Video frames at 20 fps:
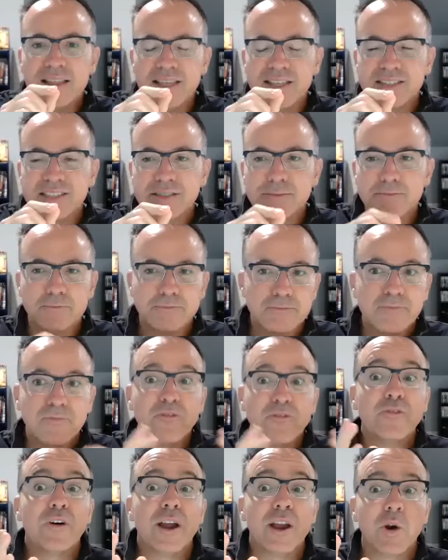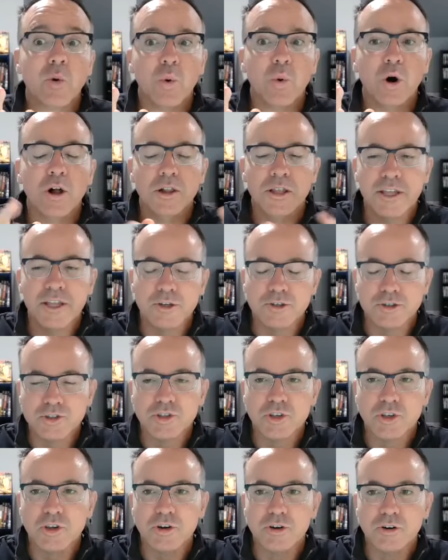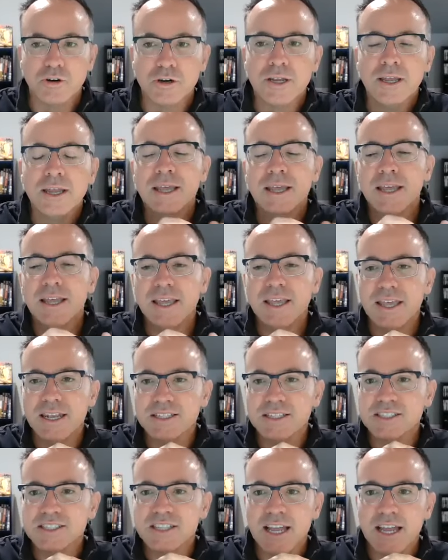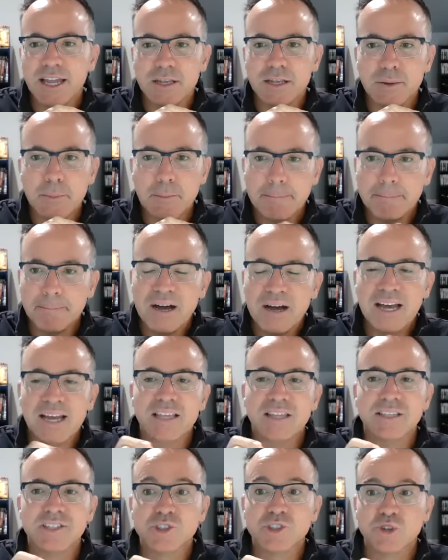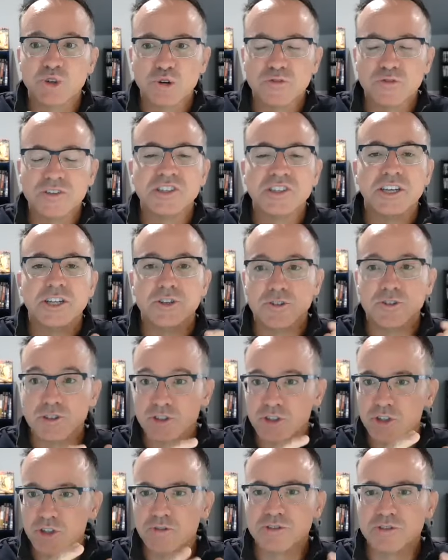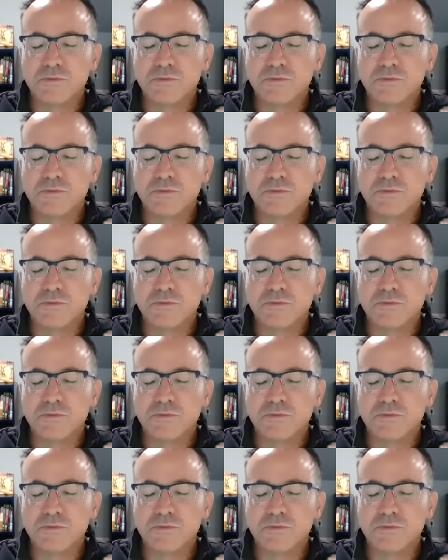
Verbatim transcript: this firewall and you're secure and it's not buy this service and you're secure.